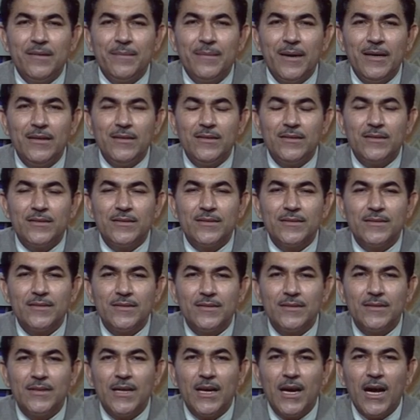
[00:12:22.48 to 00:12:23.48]
but
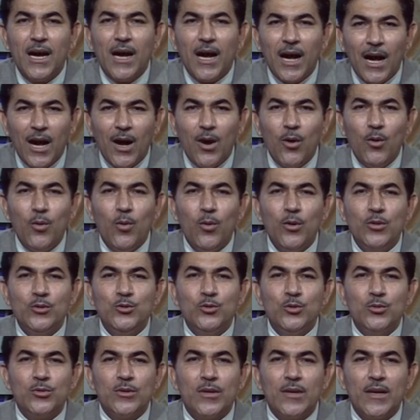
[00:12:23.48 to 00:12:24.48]
how
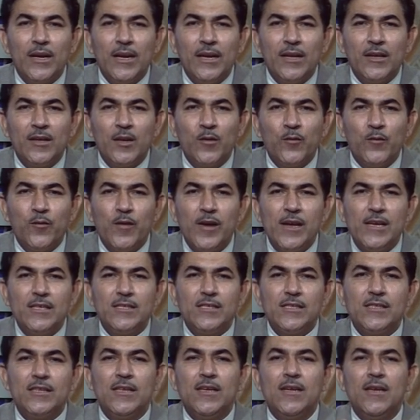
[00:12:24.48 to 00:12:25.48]
your
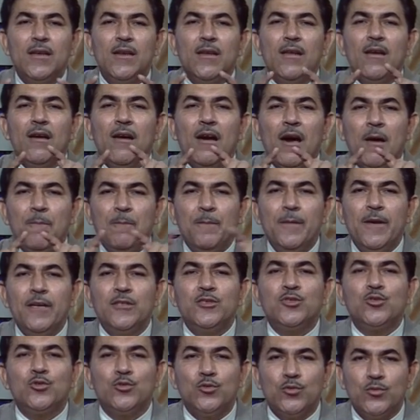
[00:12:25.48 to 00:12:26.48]
interface
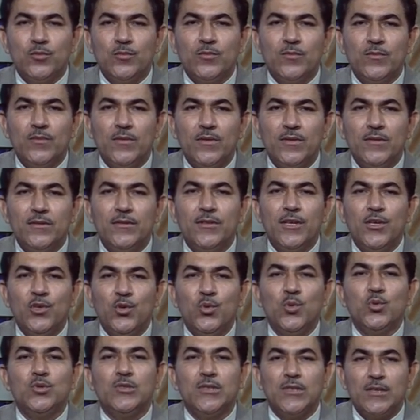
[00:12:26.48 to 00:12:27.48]
appears to the
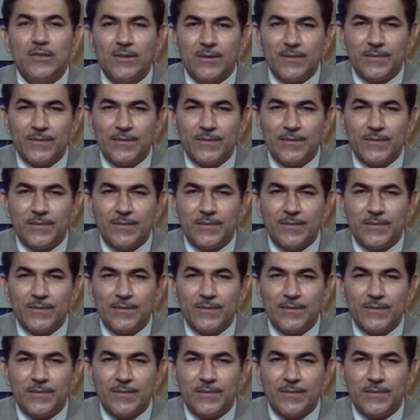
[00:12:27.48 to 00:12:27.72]
user.